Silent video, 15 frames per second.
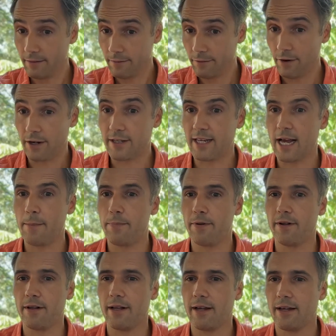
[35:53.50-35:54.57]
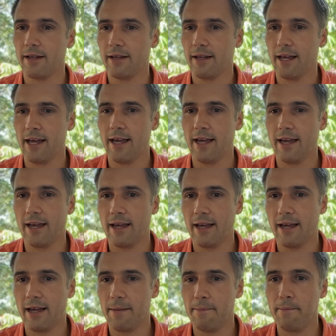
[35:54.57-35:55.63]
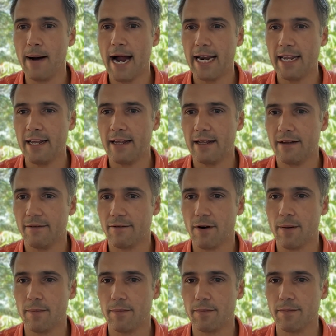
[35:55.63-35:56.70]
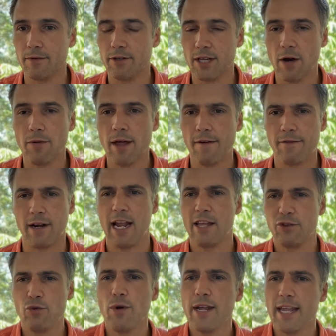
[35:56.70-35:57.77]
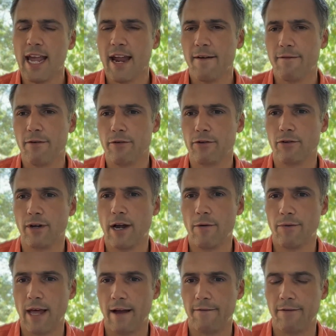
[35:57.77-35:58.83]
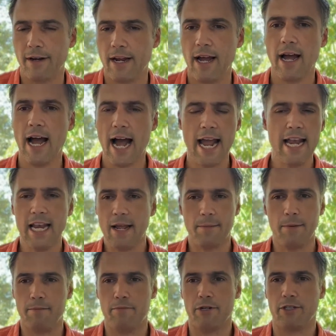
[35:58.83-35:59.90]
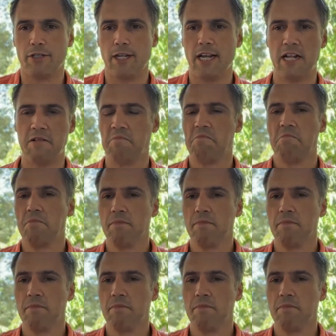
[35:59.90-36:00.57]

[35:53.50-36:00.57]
for example, Mari from South Africa. Do I care for South Africa? I live in Brazil.